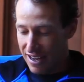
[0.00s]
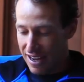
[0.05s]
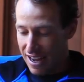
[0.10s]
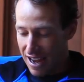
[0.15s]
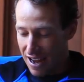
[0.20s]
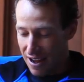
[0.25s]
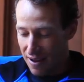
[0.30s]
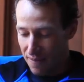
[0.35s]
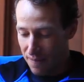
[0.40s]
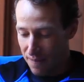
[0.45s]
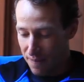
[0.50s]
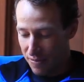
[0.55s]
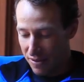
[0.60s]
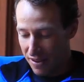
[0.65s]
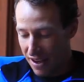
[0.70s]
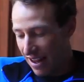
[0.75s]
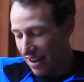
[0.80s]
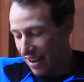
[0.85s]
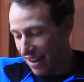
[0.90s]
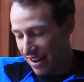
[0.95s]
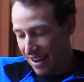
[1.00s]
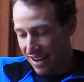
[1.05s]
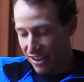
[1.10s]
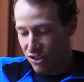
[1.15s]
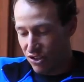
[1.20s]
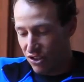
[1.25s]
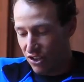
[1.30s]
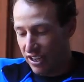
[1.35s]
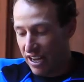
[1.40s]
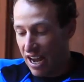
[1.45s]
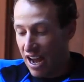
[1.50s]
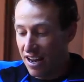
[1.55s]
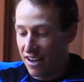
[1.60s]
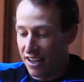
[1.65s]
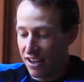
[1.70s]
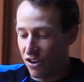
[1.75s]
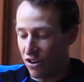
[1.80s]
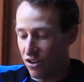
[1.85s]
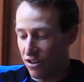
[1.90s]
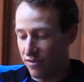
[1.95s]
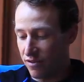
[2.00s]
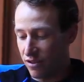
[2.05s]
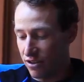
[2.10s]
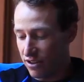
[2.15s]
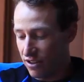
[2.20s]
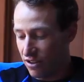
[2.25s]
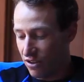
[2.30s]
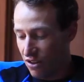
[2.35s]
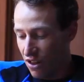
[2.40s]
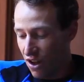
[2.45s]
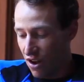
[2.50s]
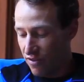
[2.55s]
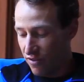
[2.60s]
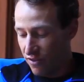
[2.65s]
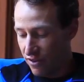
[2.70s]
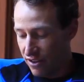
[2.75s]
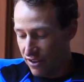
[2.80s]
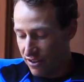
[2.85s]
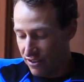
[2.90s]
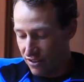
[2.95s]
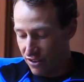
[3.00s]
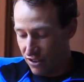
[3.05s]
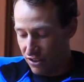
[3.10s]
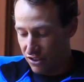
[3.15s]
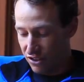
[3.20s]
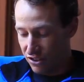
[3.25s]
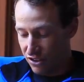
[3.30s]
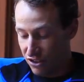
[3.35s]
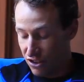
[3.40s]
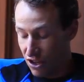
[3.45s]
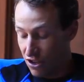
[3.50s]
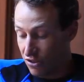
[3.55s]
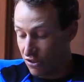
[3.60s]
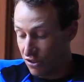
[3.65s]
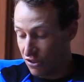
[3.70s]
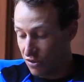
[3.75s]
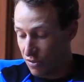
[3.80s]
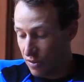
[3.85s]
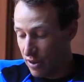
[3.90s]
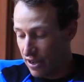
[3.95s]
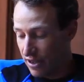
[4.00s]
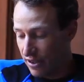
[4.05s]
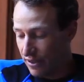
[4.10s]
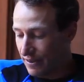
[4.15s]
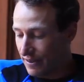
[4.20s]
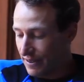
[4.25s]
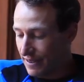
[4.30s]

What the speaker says: And then extra garlic olive oil all over it, lots of salt as well.